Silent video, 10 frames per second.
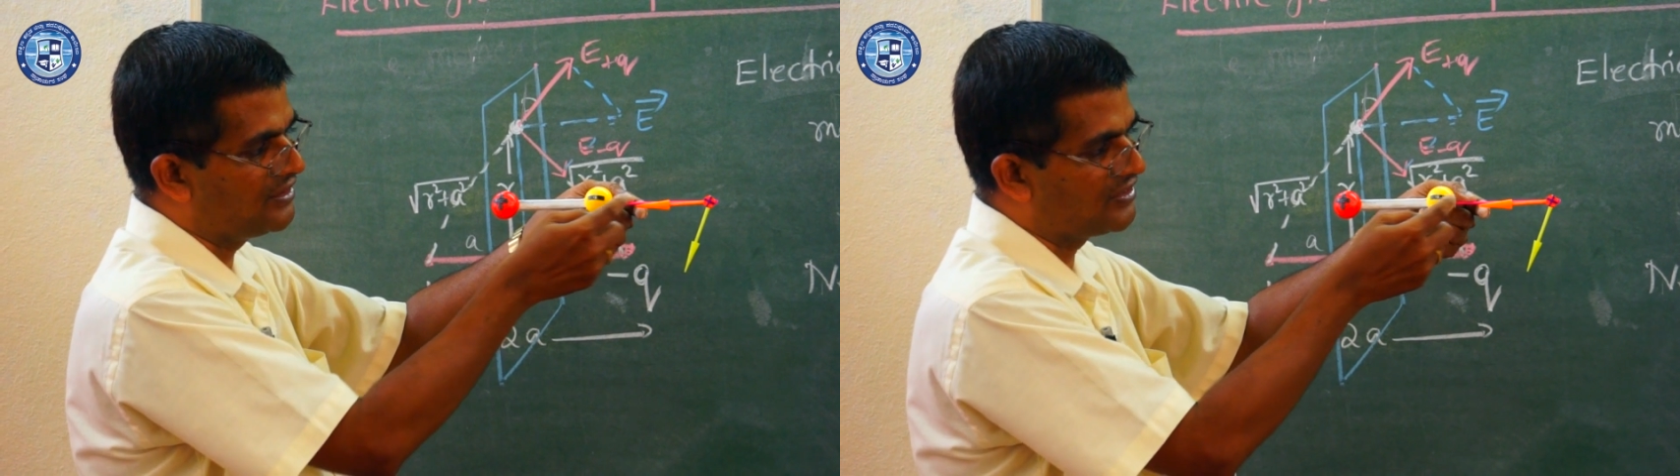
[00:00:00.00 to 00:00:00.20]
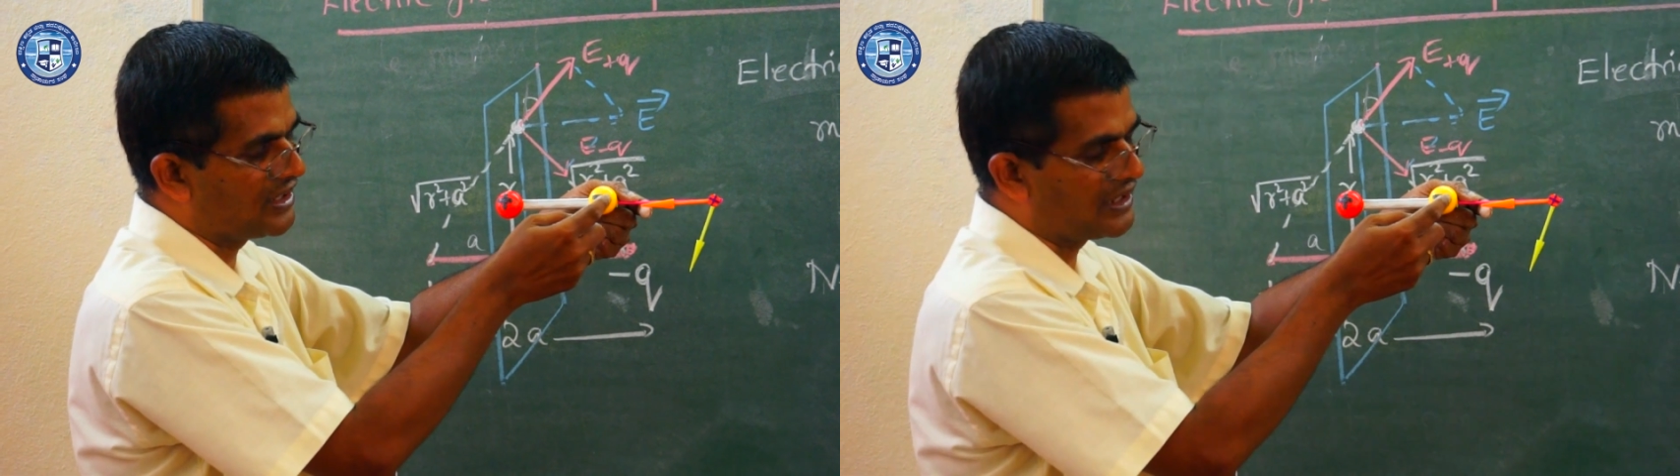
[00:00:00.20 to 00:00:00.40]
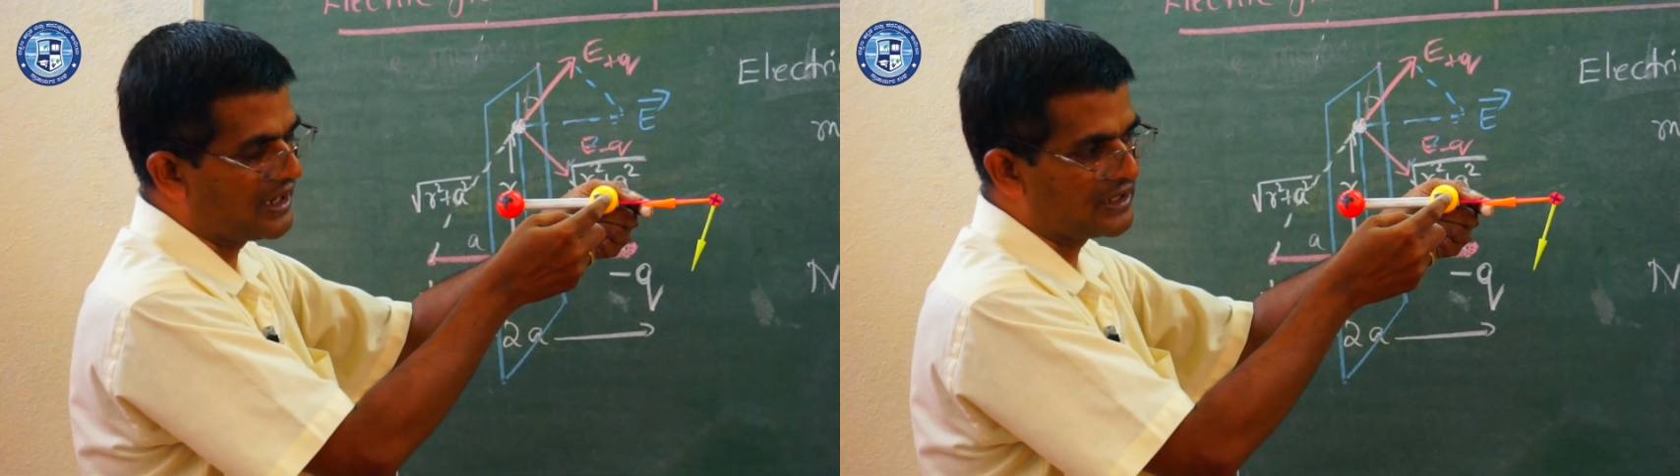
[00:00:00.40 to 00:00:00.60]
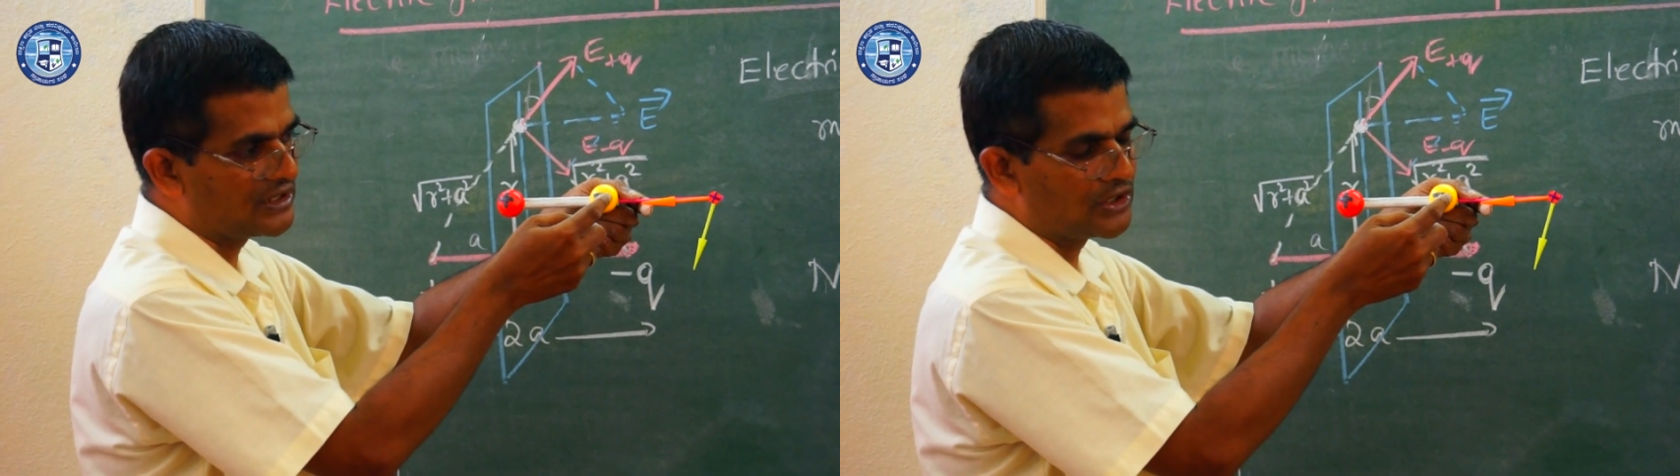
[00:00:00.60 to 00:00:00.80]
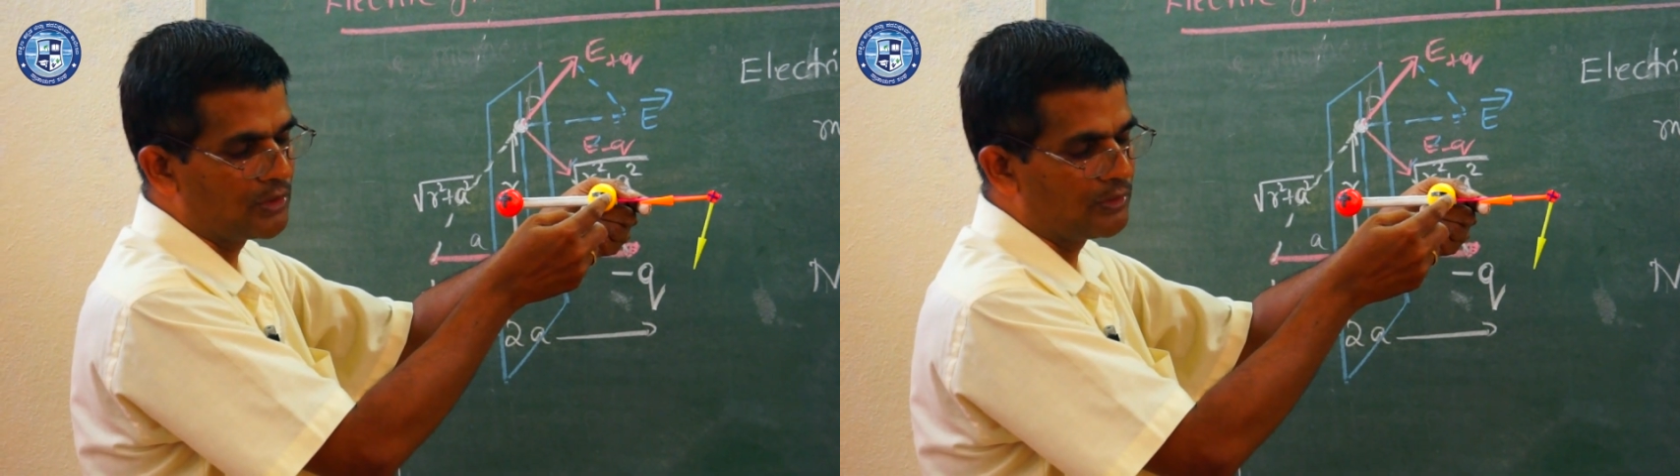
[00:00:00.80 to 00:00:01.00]
it is
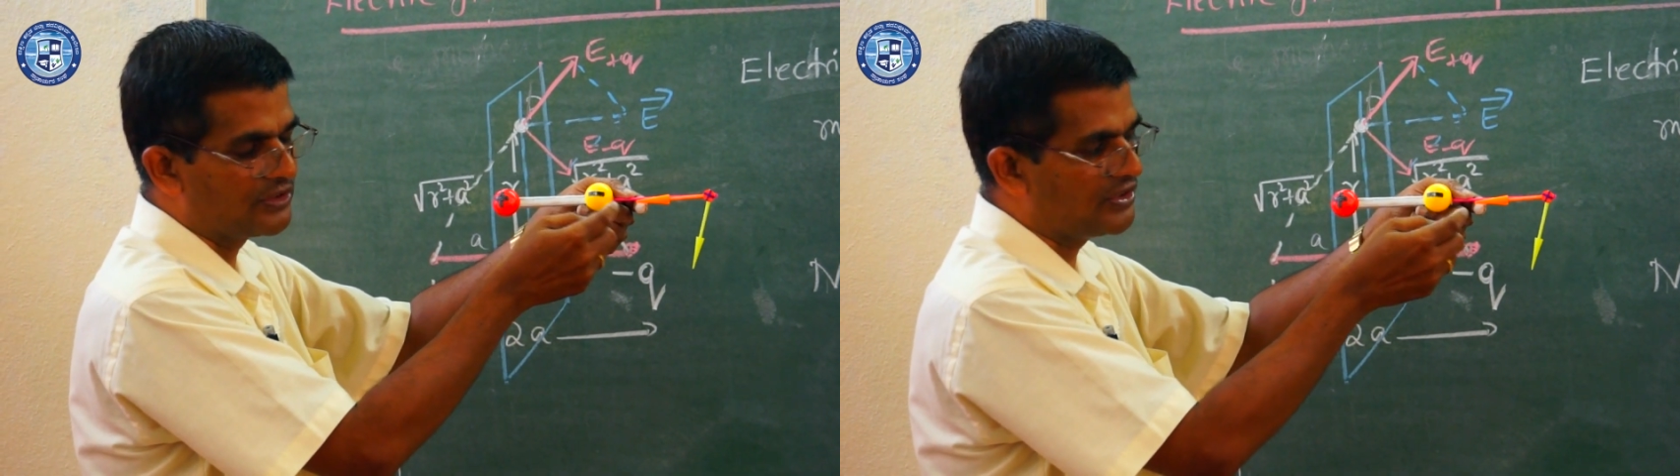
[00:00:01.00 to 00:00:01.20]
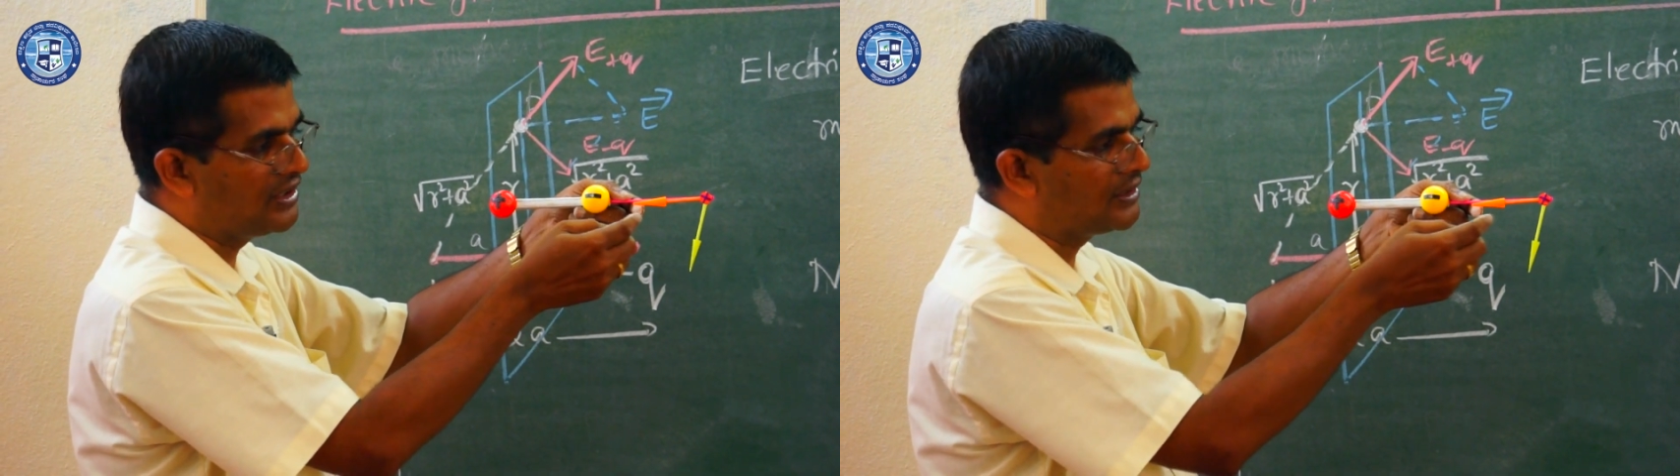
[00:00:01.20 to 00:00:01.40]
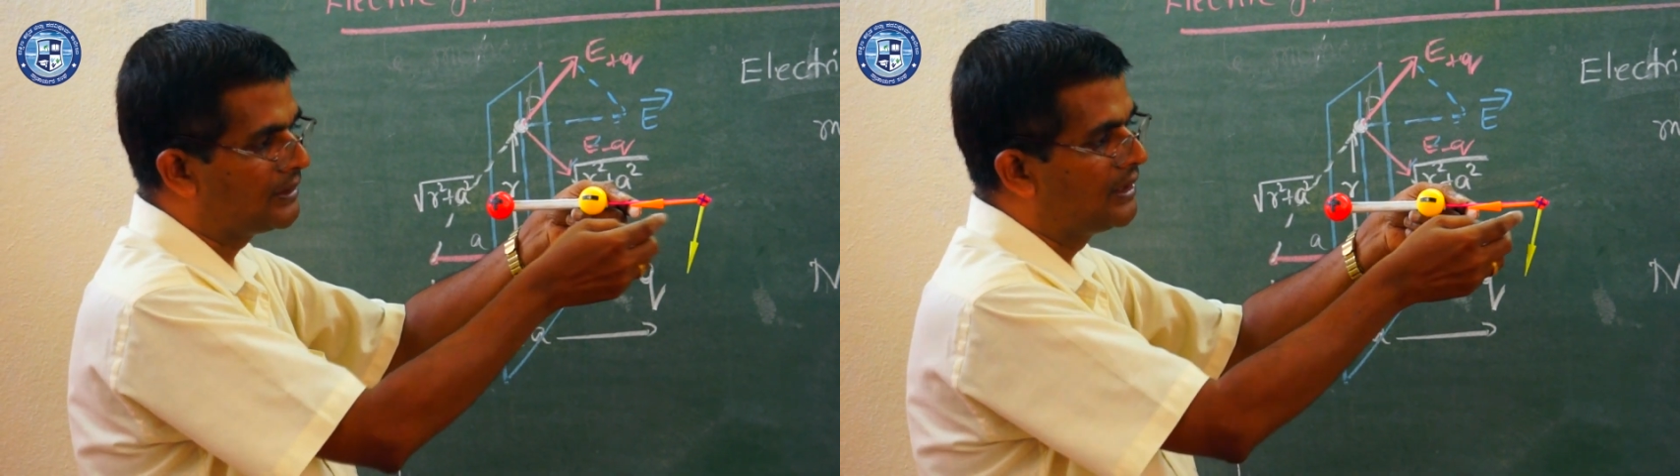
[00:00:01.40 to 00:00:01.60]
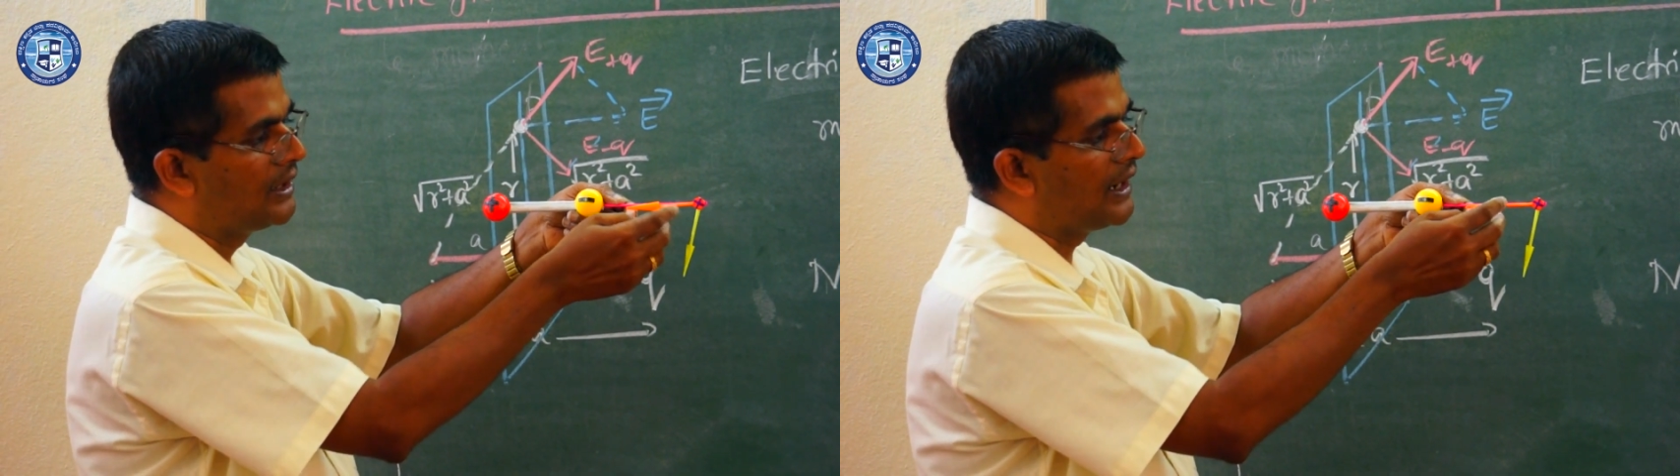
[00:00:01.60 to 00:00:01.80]
attracted towards it,